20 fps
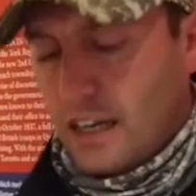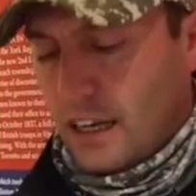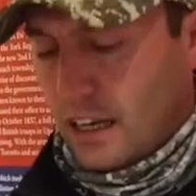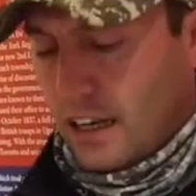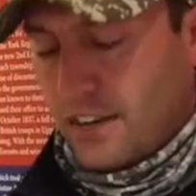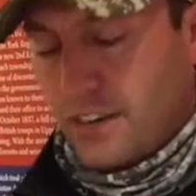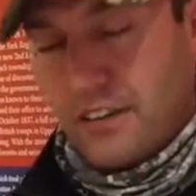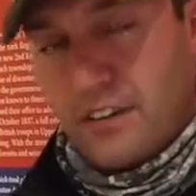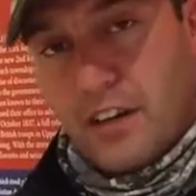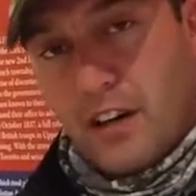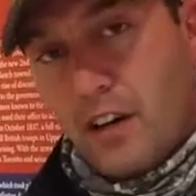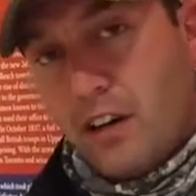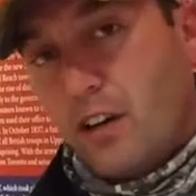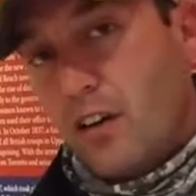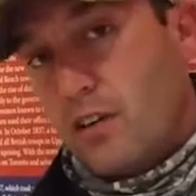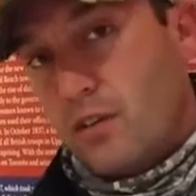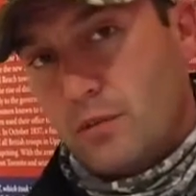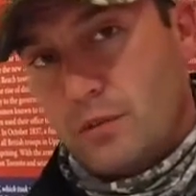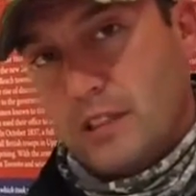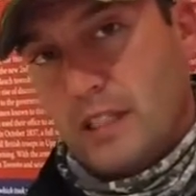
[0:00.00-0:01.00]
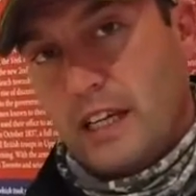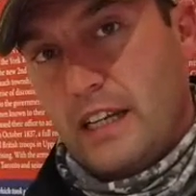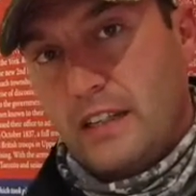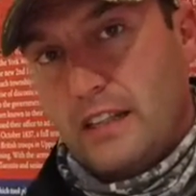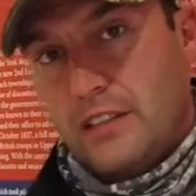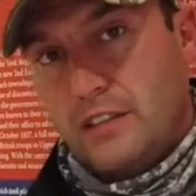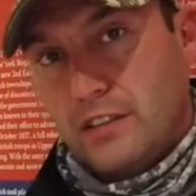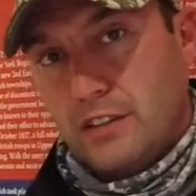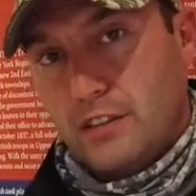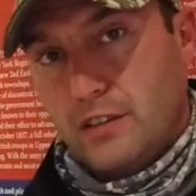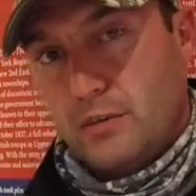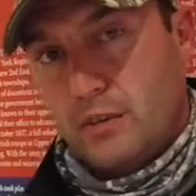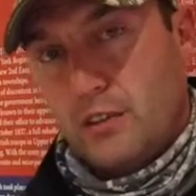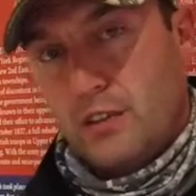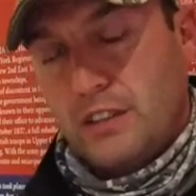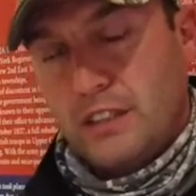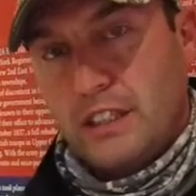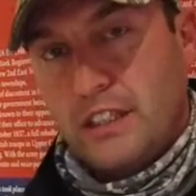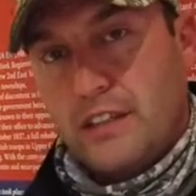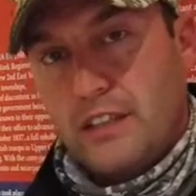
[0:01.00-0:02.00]
Uh, they're not all related to the
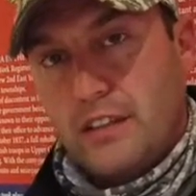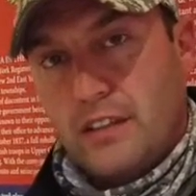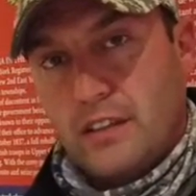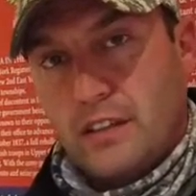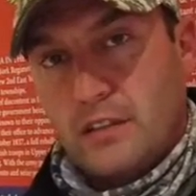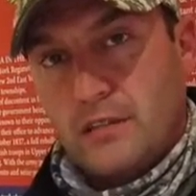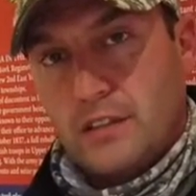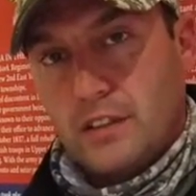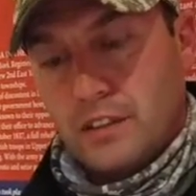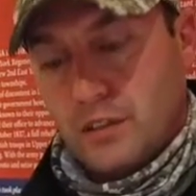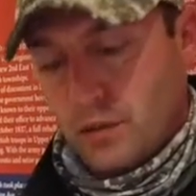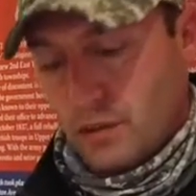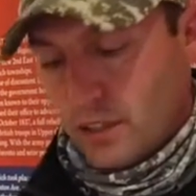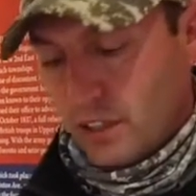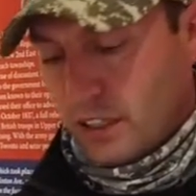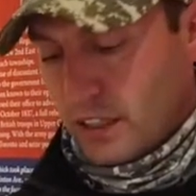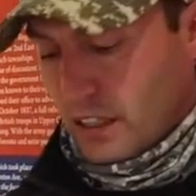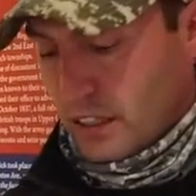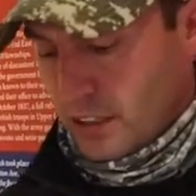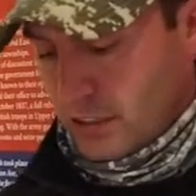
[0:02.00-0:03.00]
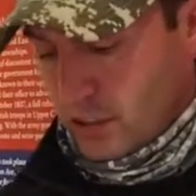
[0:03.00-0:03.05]
Royal Canadian Armored Corps.